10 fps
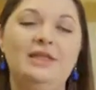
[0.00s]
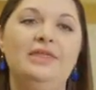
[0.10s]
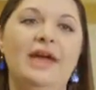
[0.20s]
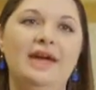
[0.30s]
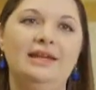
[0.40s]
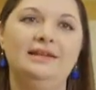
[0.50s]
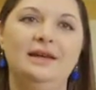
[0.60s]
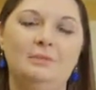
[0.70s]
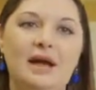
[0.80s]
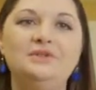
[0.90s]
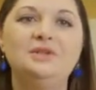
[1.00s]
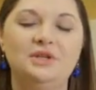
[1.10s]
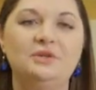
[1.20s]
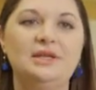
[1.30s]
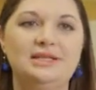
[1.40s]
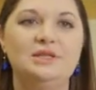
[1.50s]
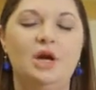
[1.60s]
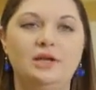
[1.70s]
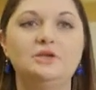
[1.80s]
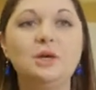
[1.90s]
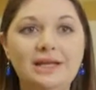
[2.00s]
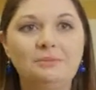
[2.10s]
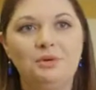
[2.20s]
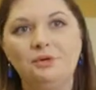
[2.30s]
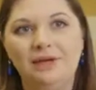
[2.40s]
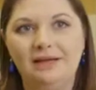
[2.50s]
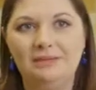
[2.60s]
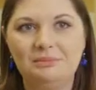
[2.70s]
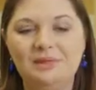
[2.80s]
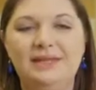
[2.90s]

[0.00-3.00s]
that a biology degree is not a training program,